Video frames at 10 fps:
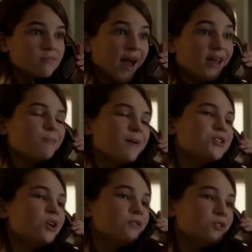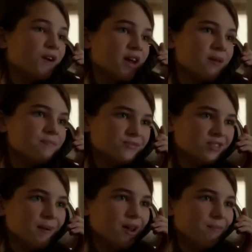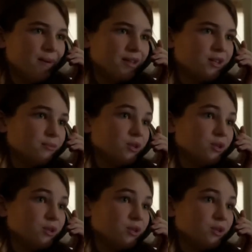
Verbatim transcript: I hear Beethoven's funny. It's about a big dumb